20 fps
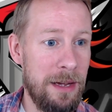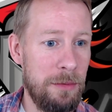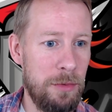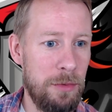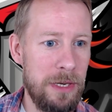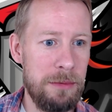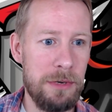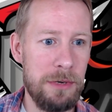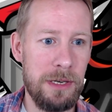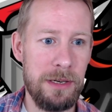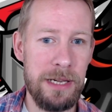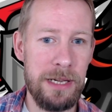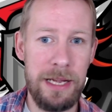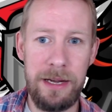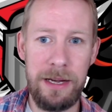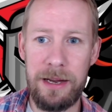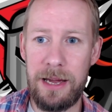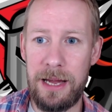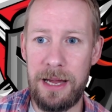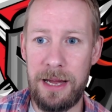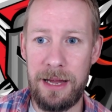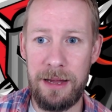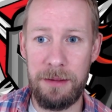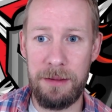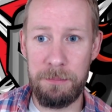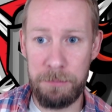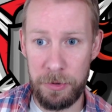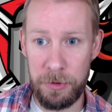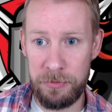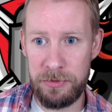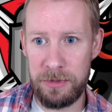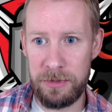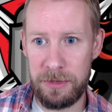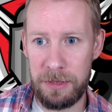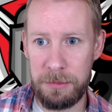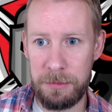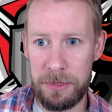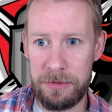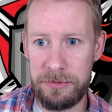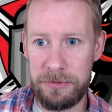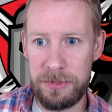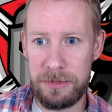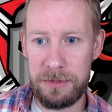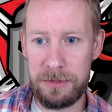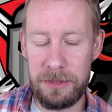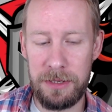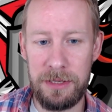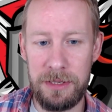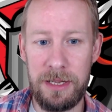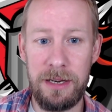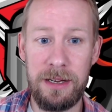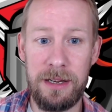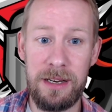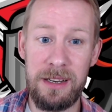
we were looking at buffs and debuffs, and then